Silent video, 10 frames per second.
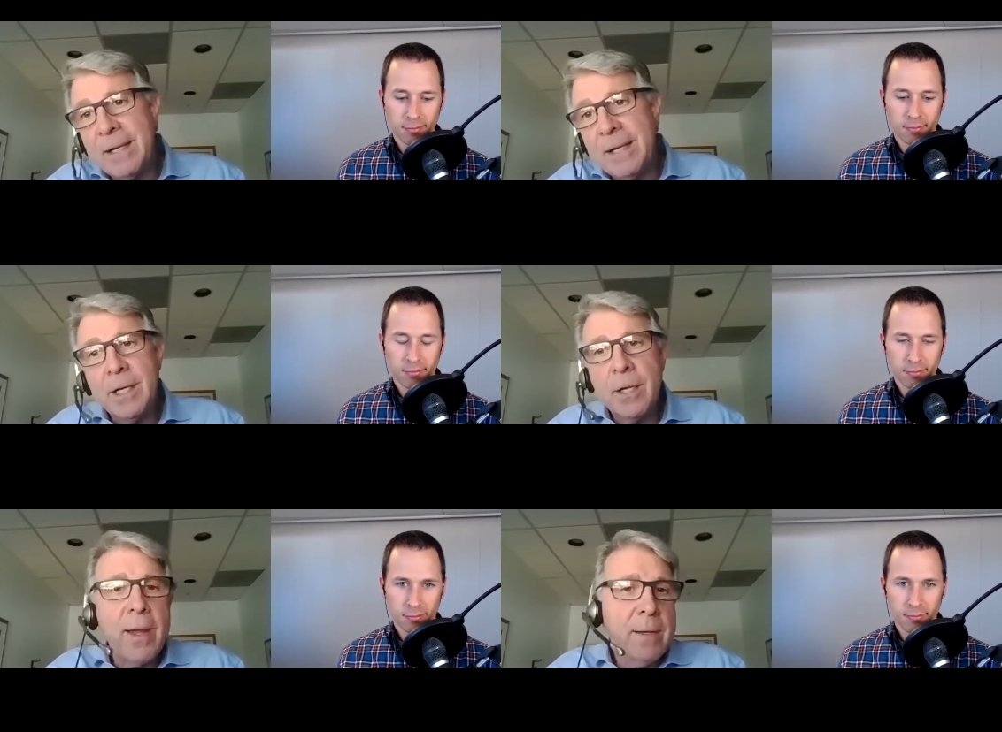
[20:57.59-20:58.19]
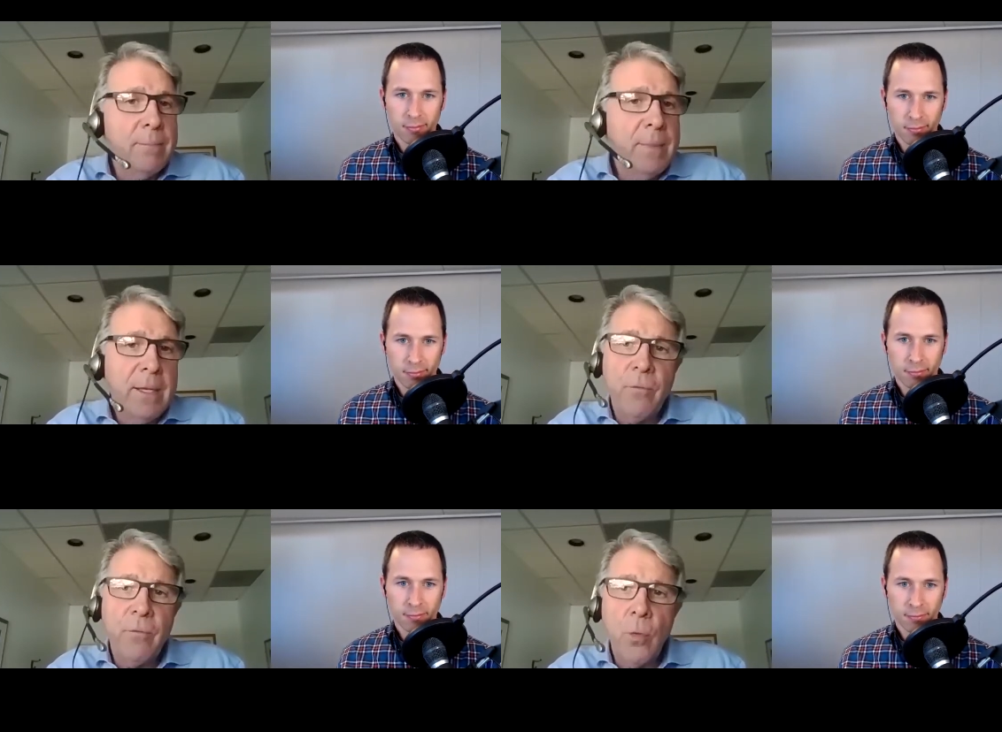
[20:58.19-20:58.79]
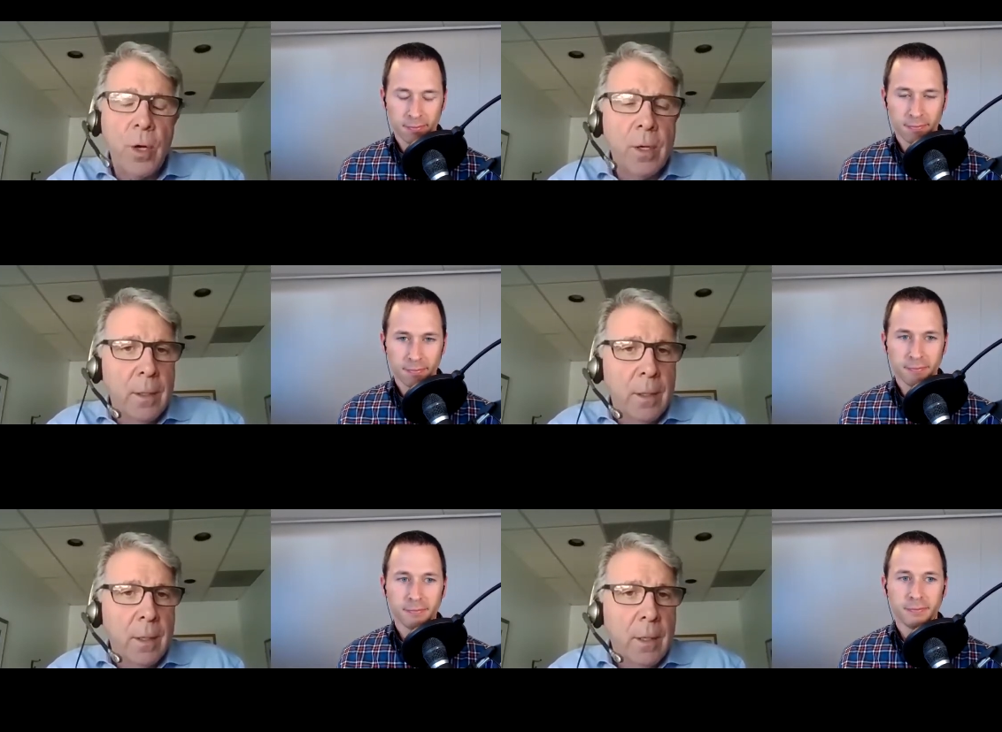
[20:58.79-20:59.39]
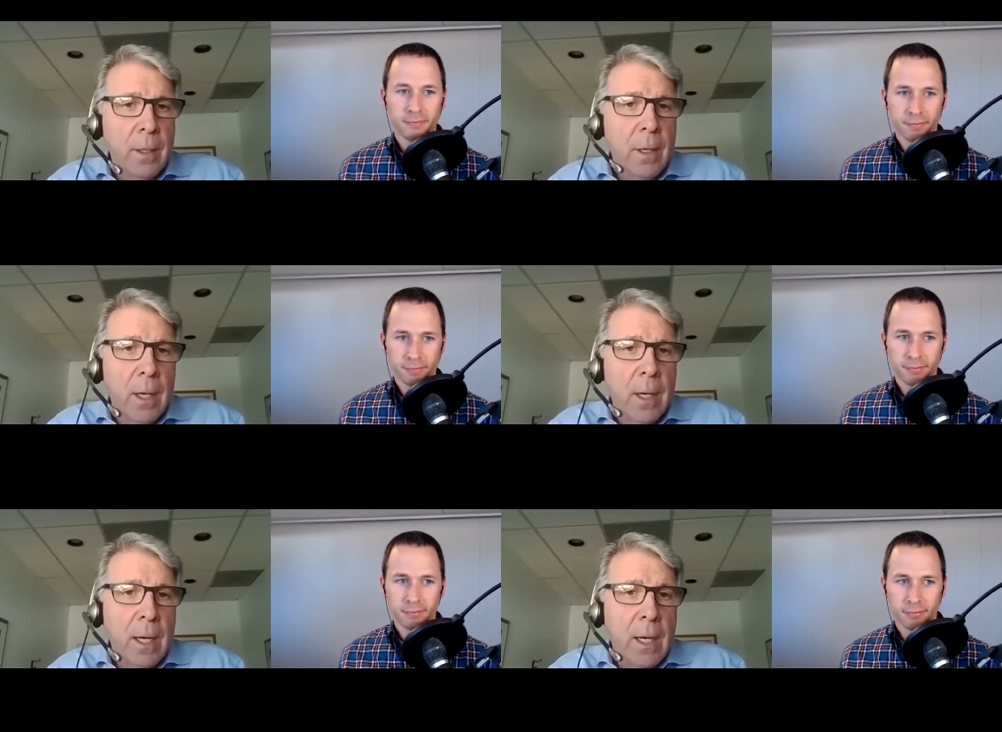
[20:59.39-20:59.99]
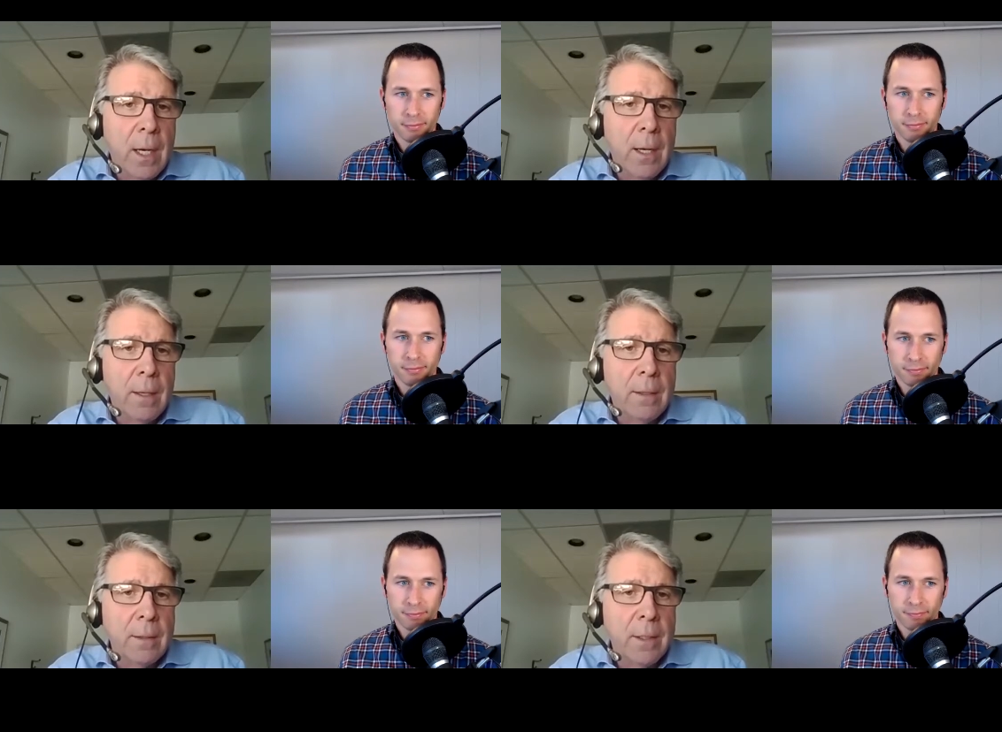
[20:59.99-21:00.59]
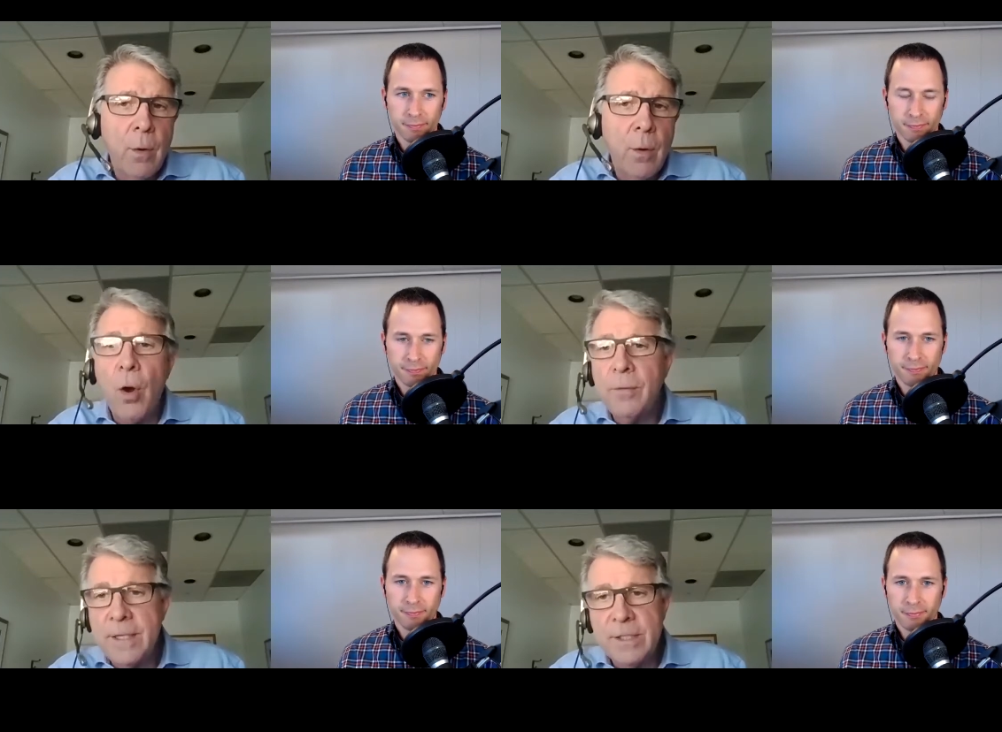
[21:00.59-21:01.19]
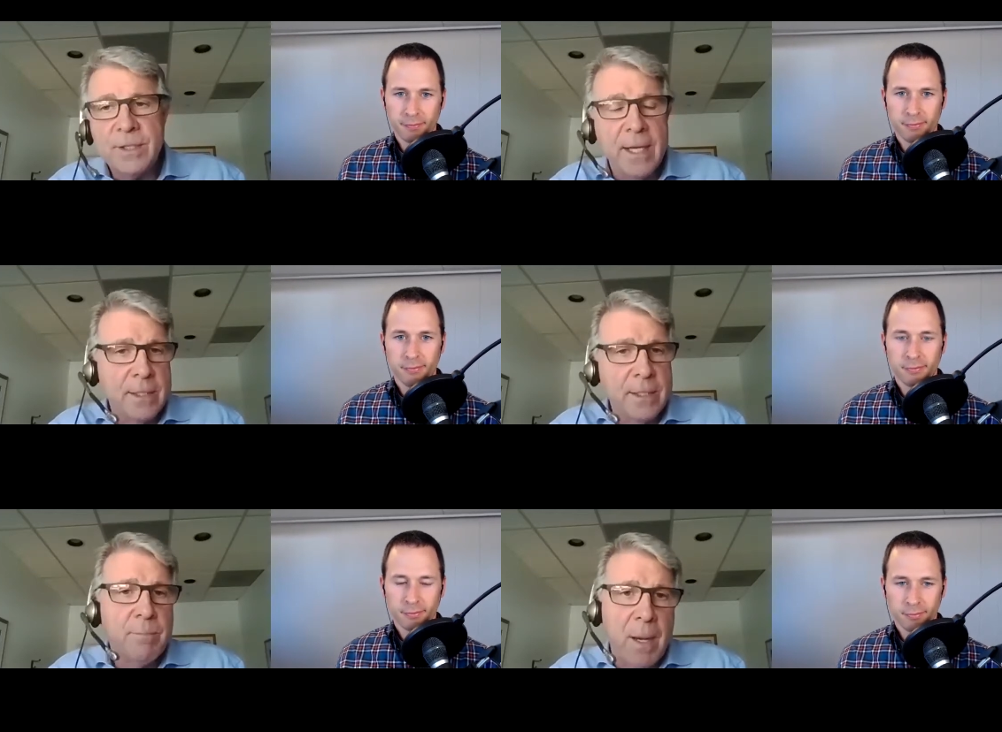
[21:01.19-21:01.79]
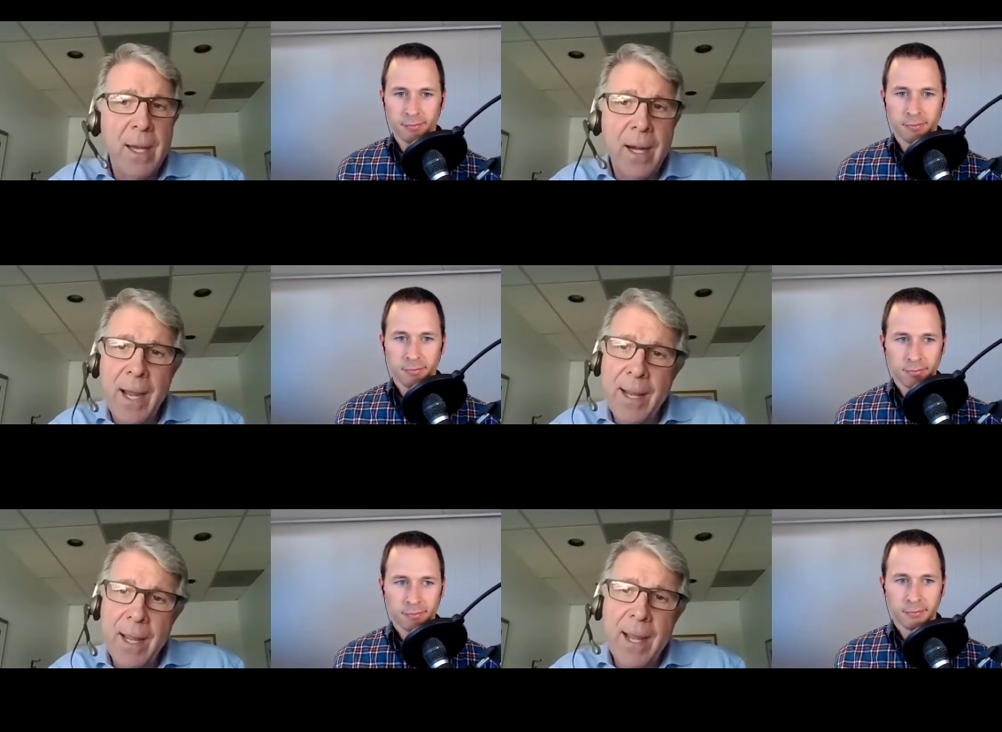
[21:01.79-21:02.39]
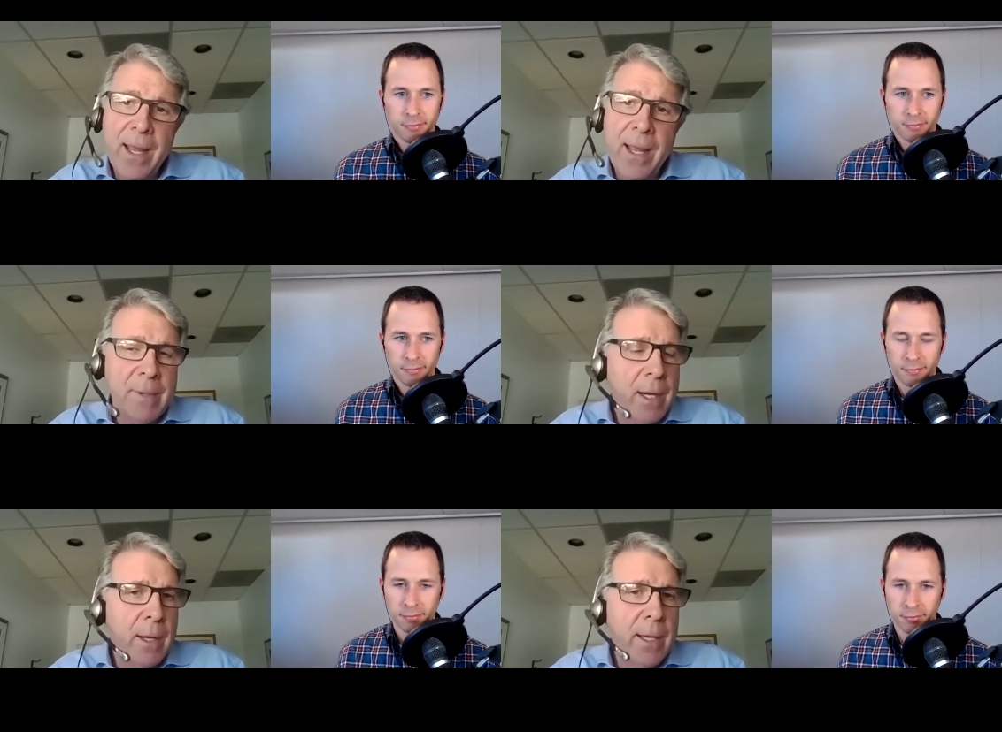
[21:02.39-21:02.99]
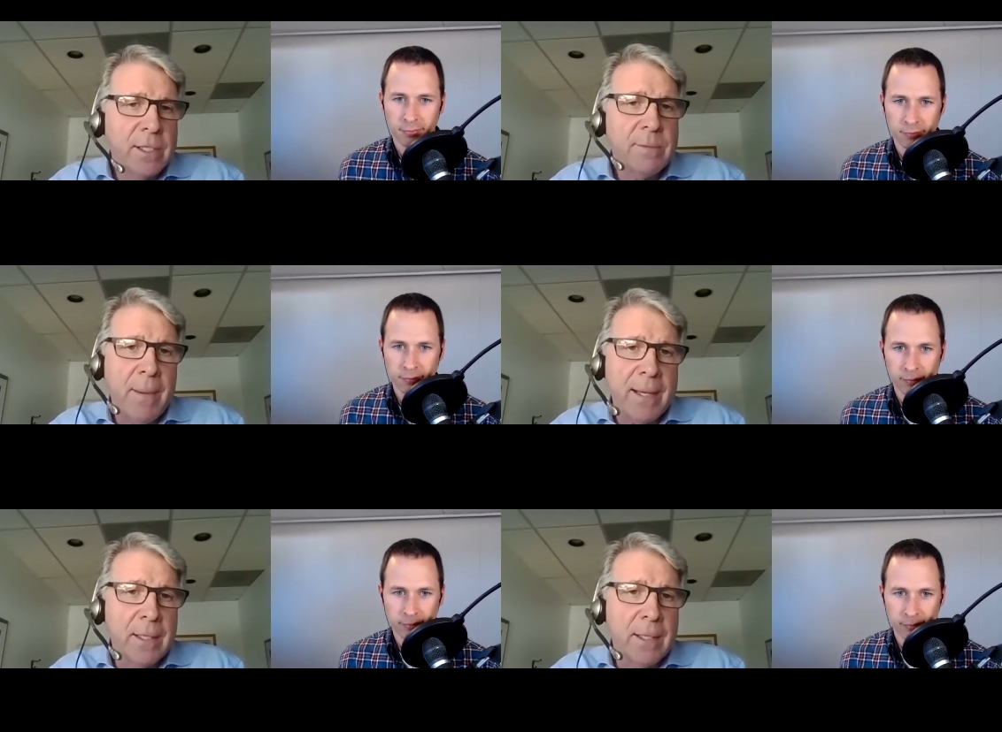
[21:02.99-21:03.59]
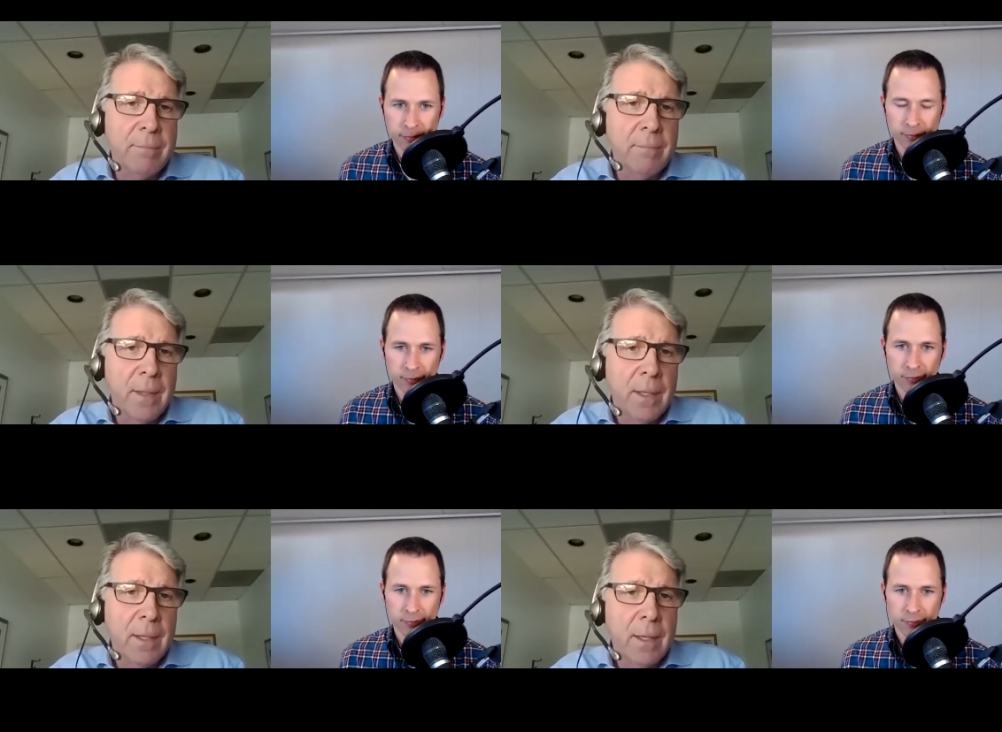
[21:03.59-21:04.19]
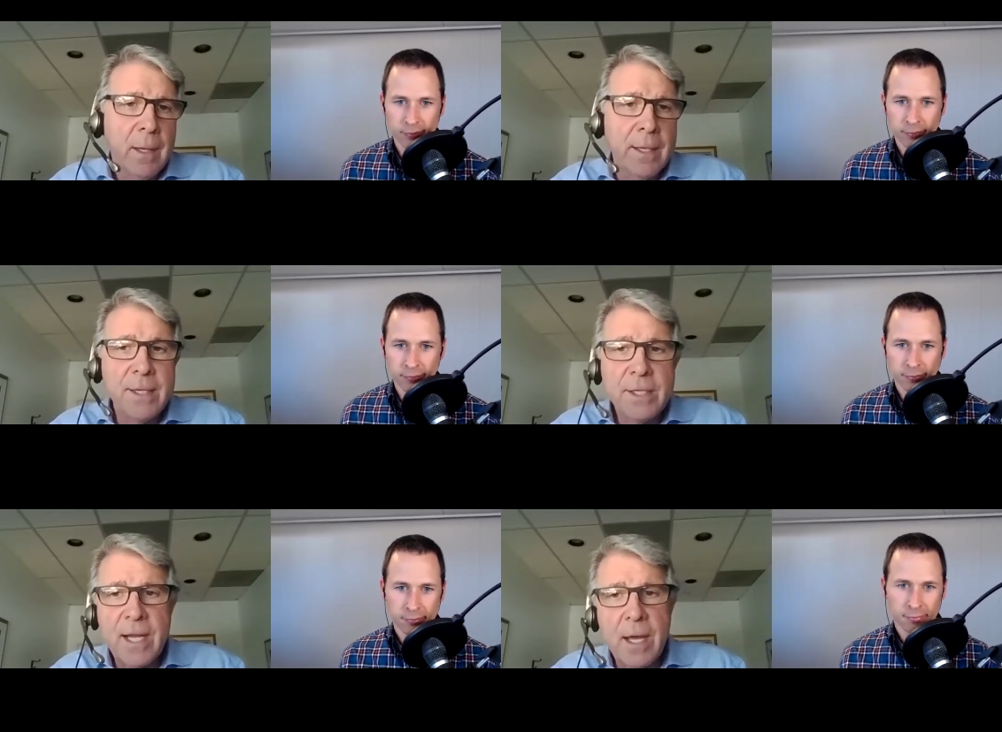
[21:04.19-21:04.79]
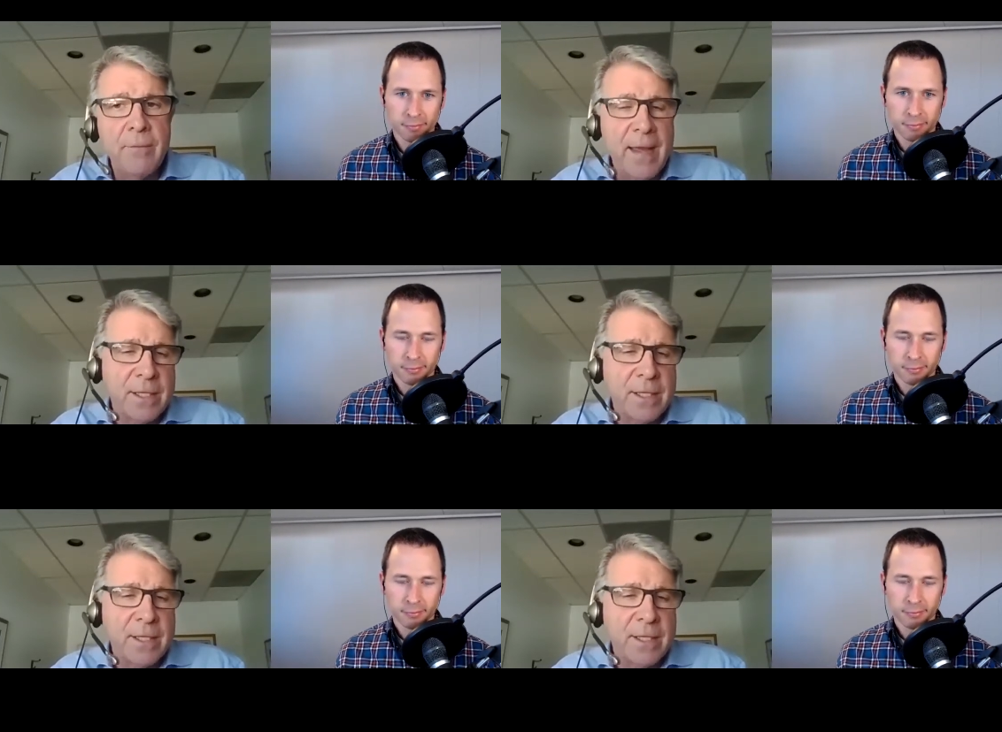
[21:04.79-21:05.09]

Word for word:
Speaker 1: you to credit me for, uh, you know, all these things, but I, I am going to expect a, a discount of X